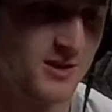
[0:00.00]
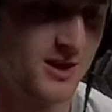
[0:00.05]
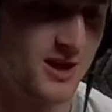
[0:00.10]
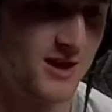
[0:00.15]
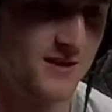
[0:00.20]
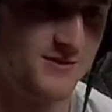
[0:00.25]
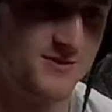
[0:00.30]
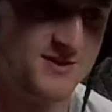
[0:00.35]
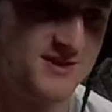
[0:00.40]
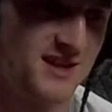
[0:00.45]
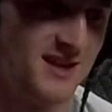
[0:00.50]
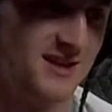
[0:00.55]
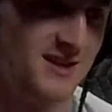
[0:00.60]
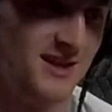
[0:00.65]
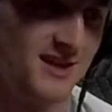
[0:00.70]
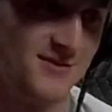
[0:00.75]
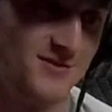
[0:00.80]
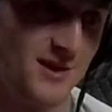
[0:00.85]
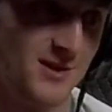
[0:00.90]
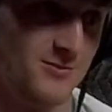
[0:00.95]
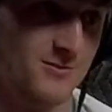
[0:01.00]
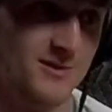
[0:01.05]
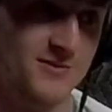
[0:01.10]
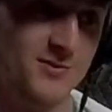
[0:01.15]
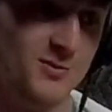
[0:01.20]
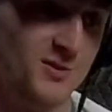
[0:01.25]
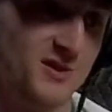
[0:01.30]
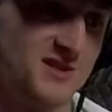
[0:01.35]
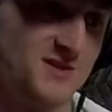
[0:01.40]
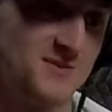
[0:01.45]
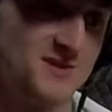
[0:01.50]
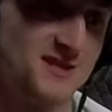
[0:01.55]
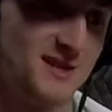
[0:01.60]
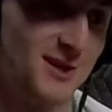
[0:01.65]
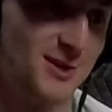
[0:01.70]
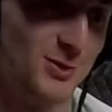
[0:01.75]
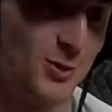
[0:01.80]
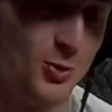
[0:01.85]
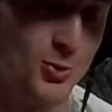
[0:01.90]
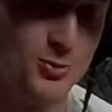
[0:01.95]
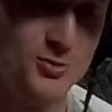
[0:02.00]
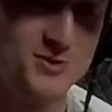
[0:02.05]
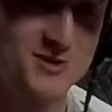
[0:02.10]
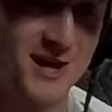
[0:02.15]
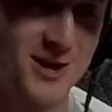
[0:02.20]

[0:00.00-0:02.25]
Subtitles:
I'd say, like, if you want some set goals,